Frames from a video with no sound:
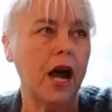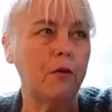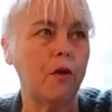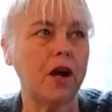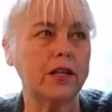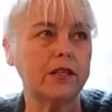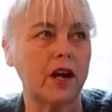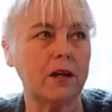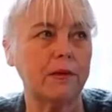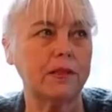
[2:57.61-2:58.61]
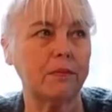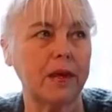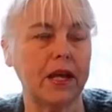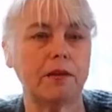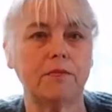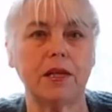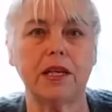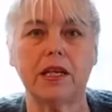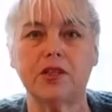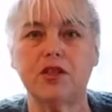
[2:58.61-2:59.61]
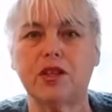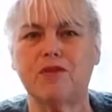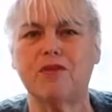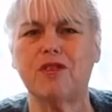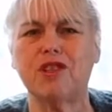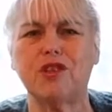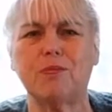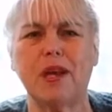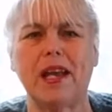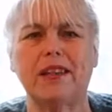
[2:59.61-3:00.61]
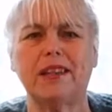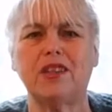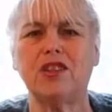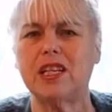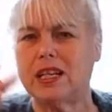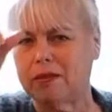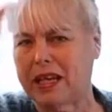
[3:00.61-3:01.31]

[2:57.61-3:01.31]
I want to talk about the paint because you can ruin your paint, and you can